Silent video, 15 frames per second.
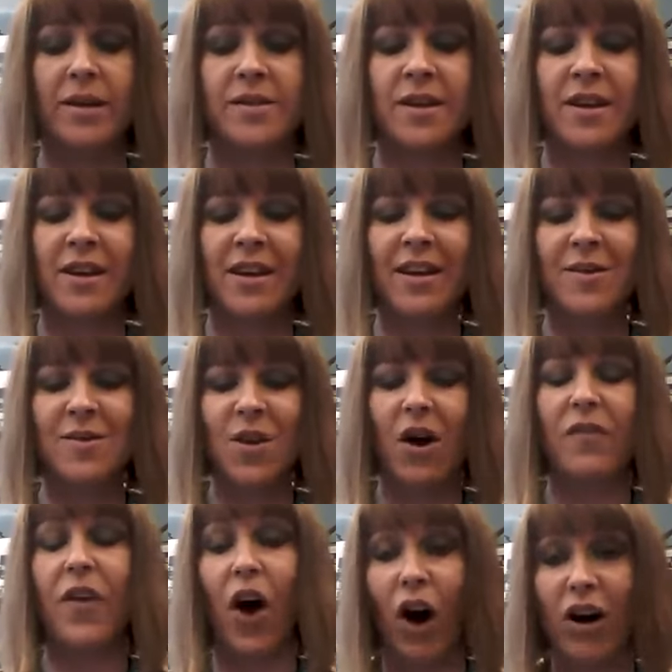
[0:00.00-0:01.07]
It's
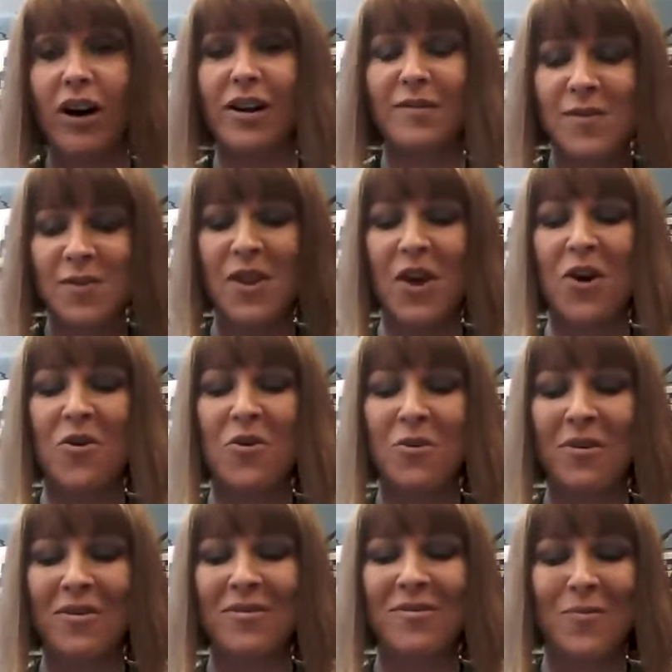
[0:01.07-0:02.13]
called The Art of
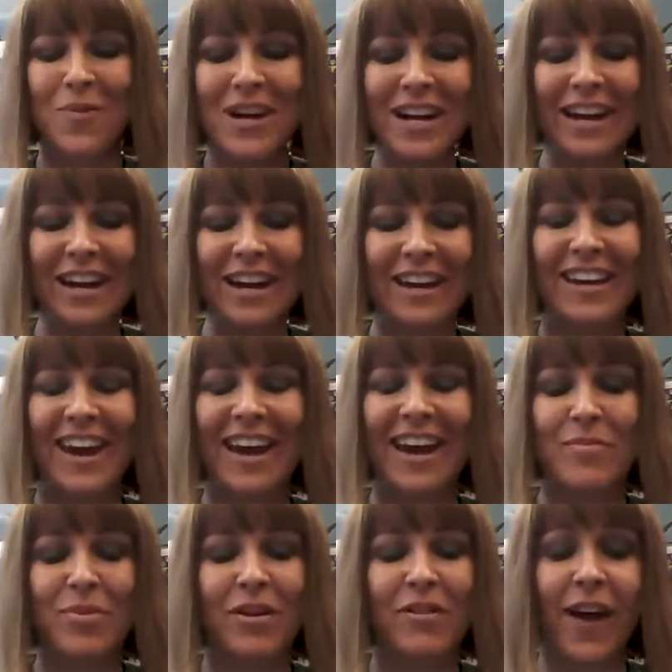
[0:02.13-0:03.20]
Slow Reading, and
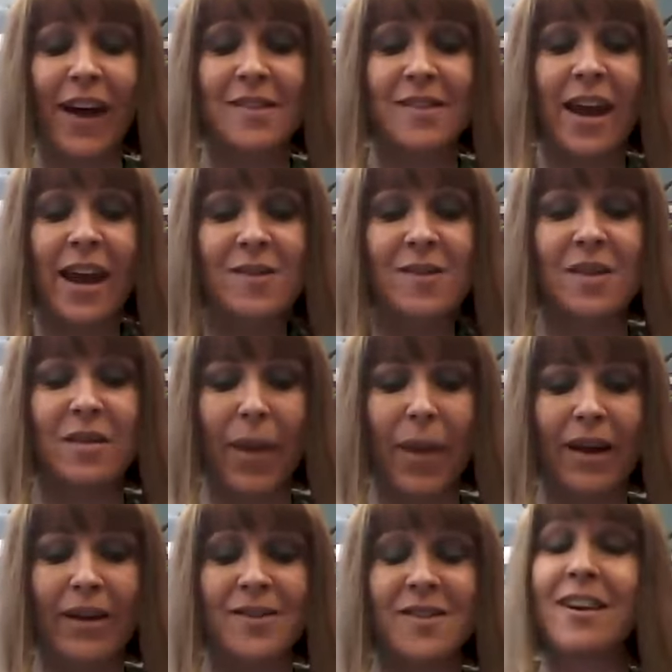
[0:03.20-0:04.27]
it provides an excellent
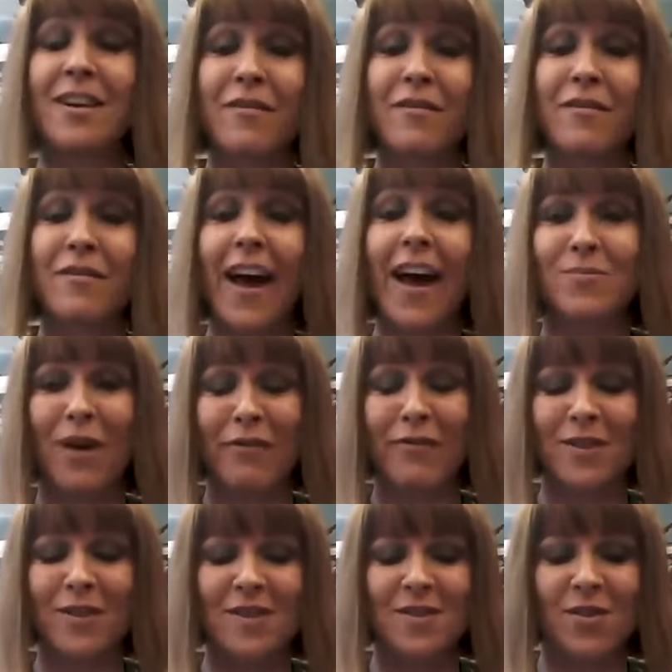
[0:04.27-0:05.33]
balance, and in fact
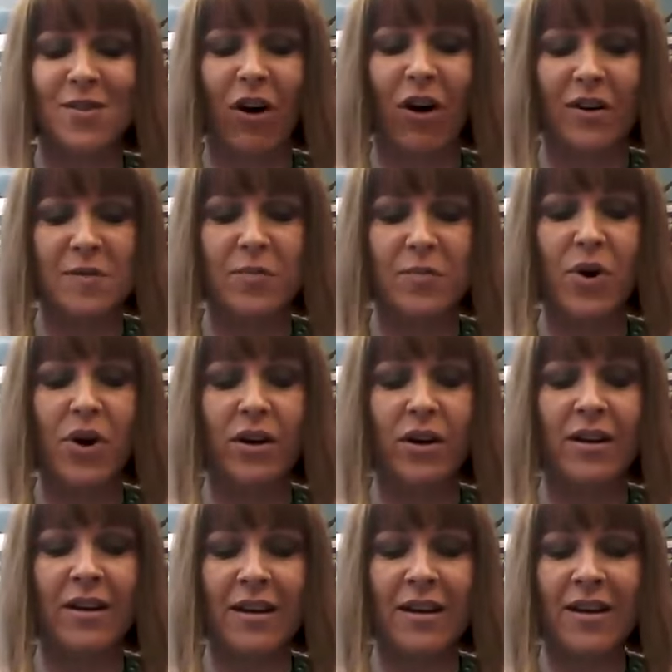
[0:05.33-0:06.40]
references Carr's
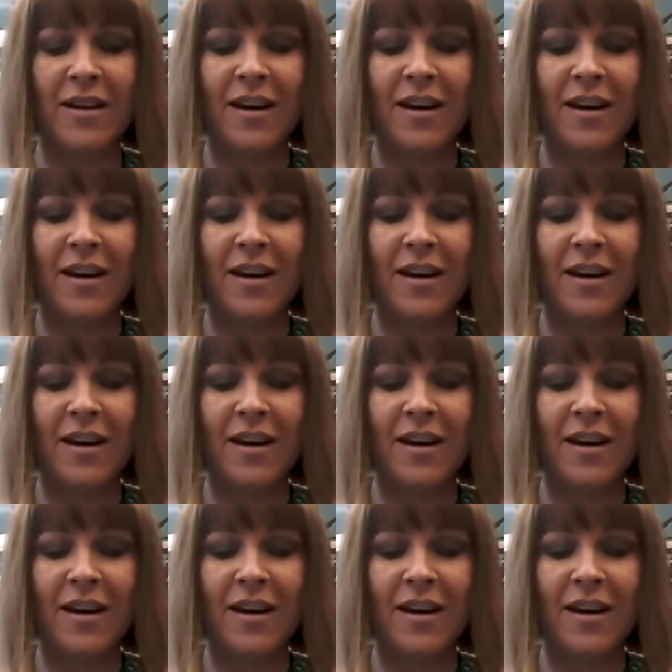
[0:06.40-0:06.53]
book